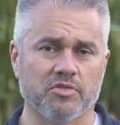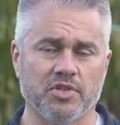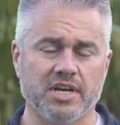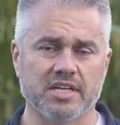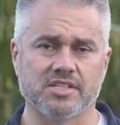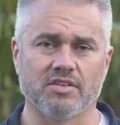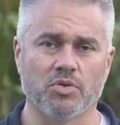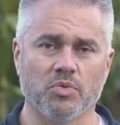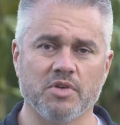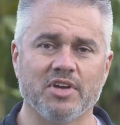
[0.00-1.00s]
going for the next
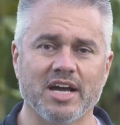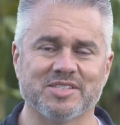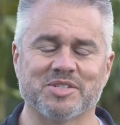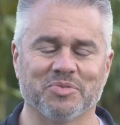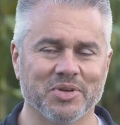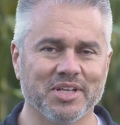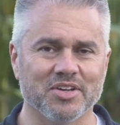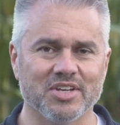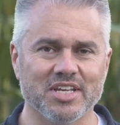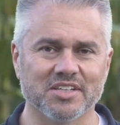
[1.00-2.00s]
level. We've gotten some
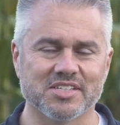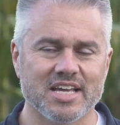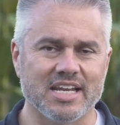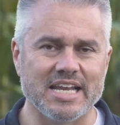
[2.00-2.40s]
really good yields.